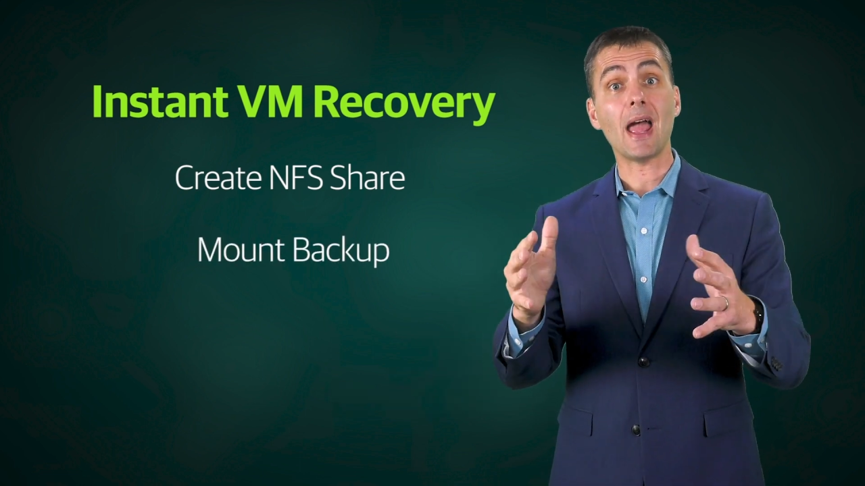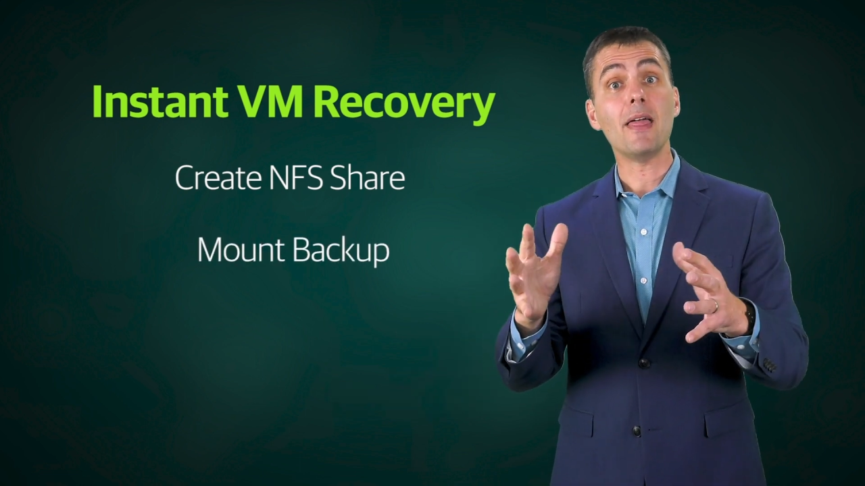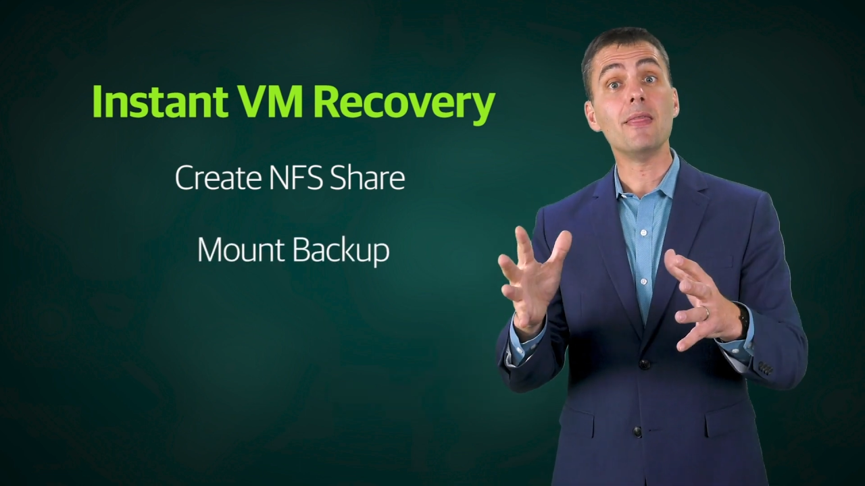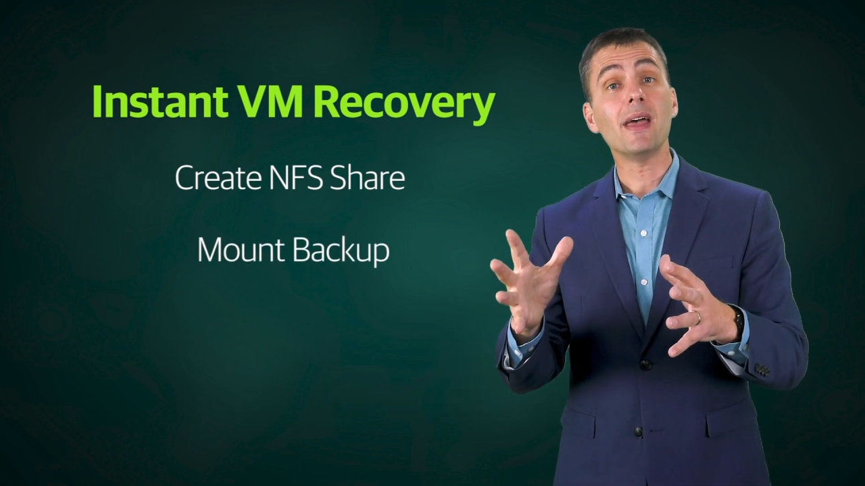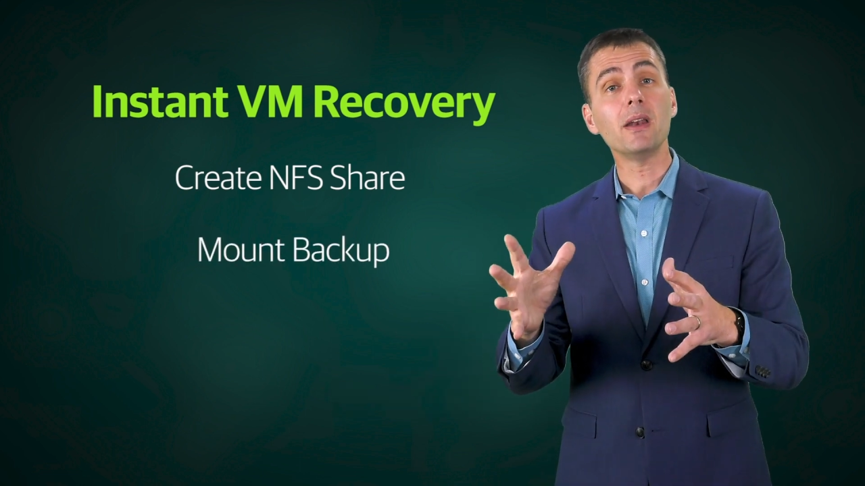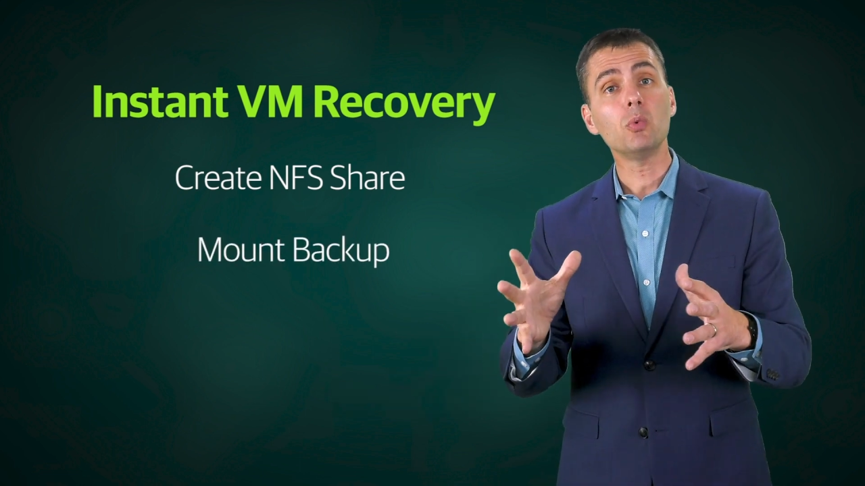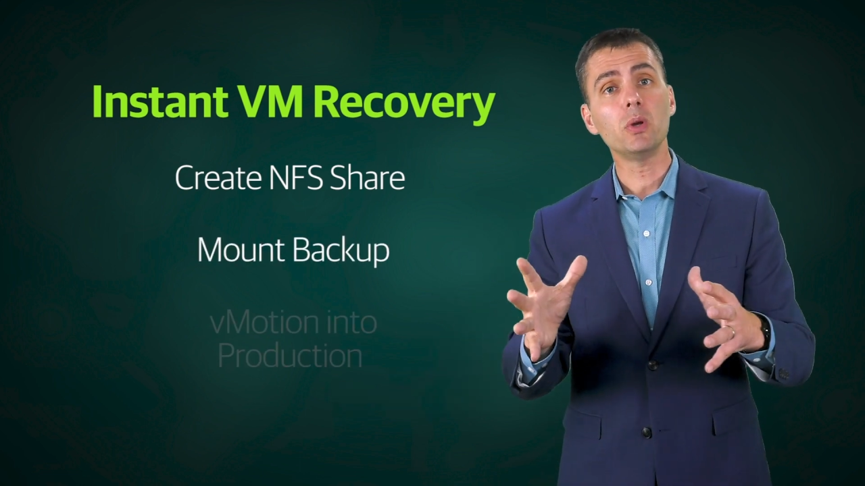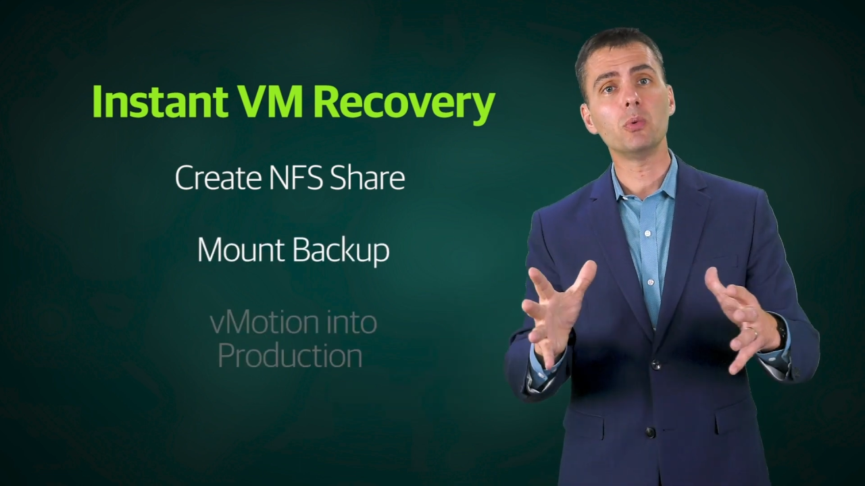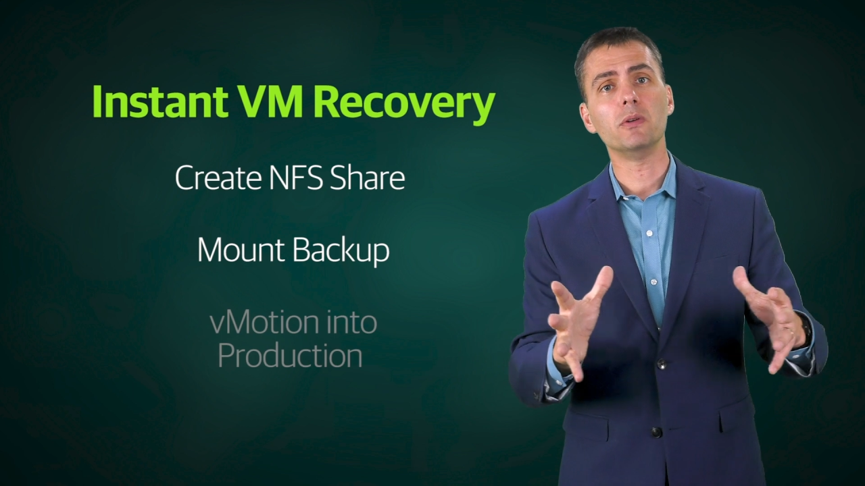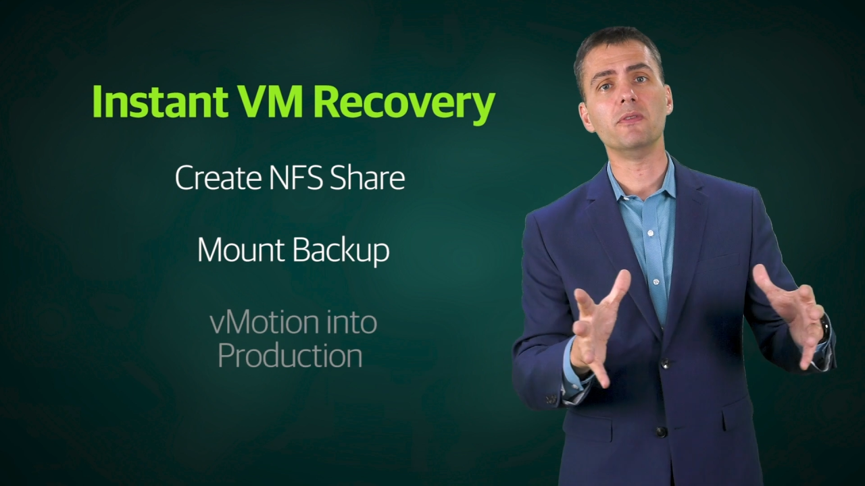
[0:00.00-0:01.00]
and then
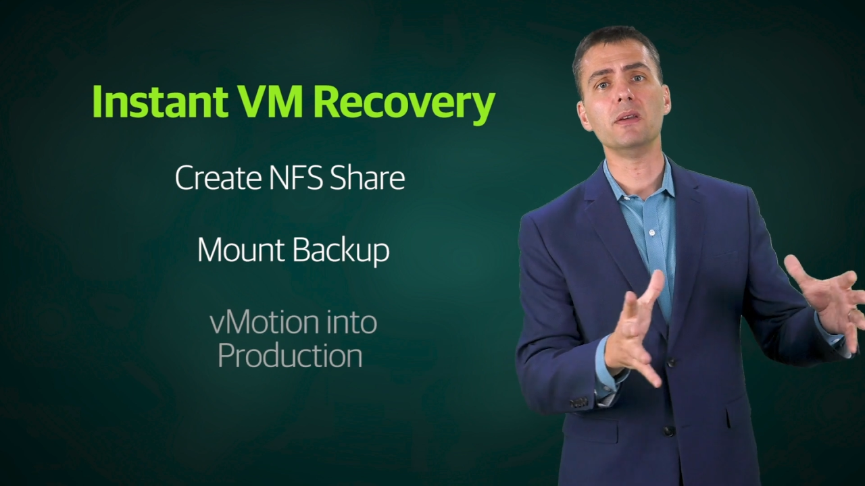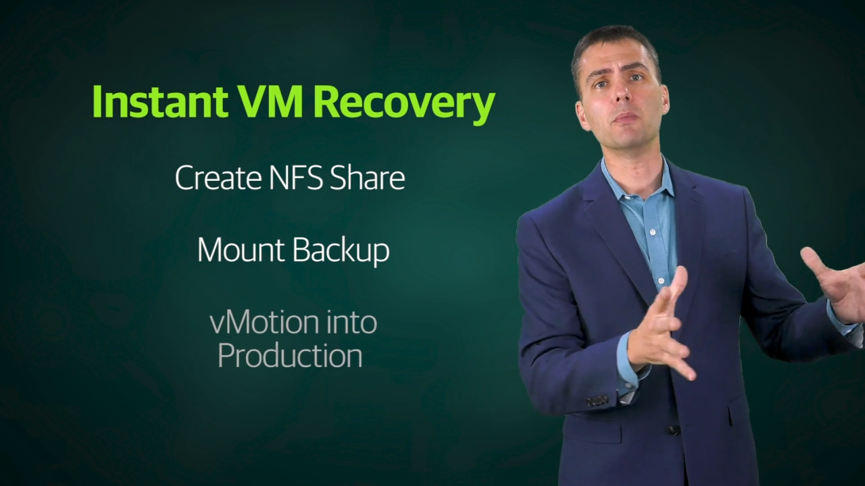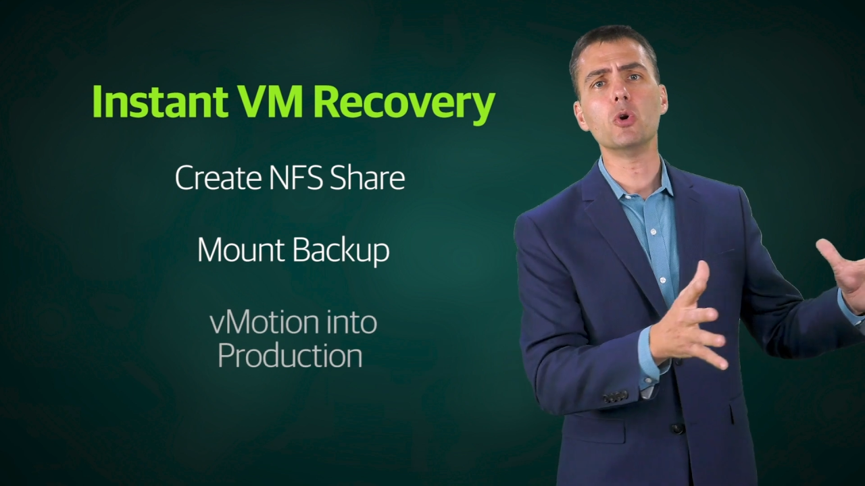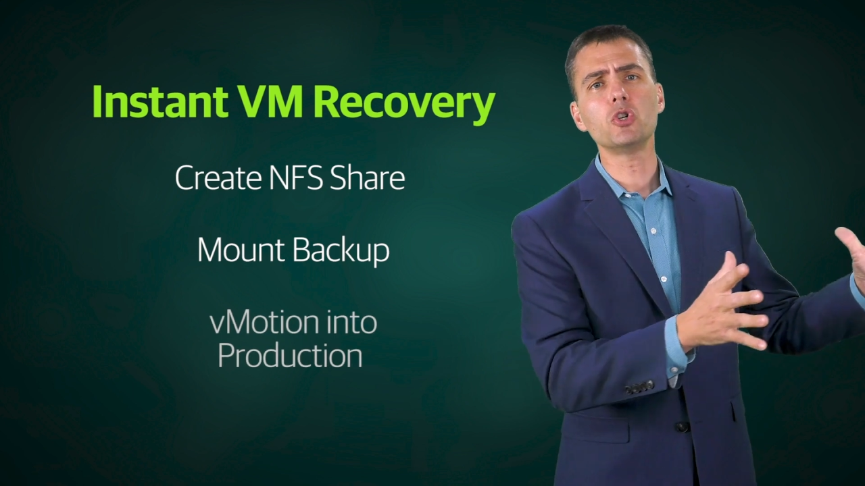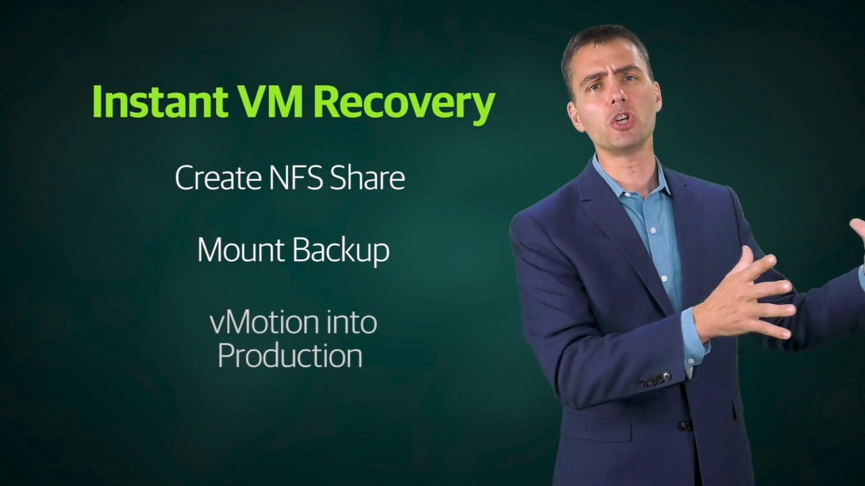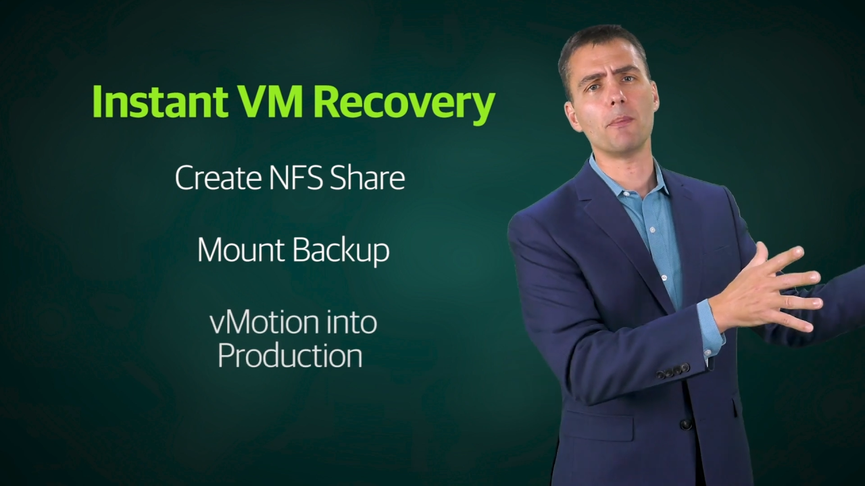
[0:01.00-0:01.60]
we would vMotion